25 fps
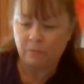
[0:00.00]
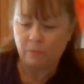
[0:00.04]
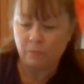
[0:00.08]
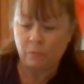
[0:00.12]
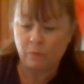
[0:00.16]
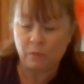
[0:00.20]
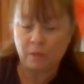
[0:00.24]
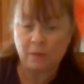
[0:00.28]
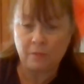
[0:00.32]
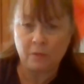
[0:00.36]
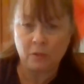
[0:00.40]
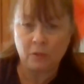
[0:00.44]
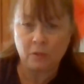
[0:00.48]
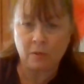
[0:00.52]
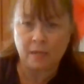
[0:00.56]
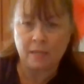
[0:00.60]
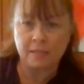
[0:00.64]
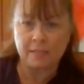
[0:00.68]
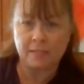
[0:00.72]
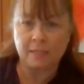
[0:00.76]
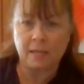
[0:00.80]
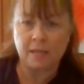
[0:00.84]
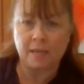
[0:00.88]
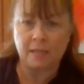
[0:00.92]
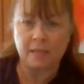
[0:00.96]
whatever you
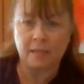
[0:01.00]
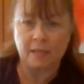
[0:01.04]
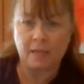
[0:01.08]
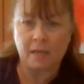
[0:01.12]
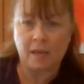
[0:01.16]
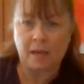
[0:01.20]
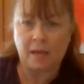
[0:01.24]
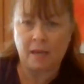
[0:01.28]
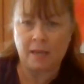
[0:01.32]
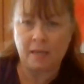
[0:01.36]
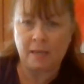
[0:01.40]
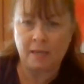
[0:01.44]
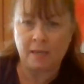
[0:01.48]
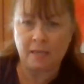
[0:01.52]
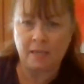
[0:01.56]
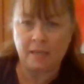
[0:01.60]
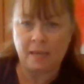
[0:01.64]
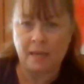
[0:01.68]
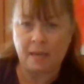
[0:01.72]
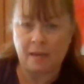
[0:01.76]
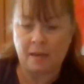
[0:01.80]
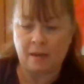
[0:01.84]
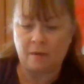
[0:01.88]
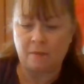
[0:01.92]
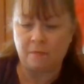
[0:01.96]
guys like. I
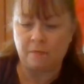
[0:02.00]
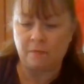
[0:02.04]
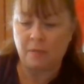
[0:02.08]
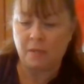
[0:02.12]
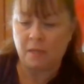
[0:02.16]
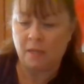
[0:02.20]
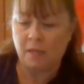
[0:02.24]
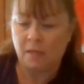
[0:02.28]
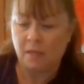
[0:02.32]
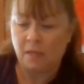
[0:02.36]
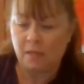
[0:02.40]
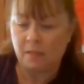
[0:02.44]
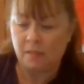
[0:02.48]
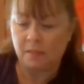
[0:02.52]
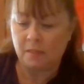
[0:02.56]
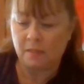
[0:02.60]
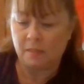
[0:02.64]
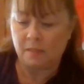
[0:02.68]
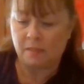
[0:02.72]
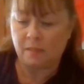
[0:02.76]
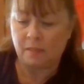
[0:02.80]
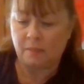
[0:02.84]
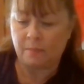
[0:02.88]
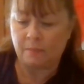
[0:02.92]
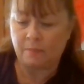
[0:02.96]
have
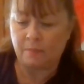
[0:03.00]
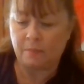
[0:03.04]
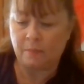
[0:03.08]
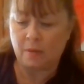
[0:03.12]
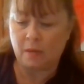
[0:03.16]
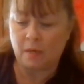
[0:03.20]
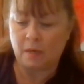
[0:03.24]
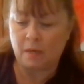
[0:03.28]
some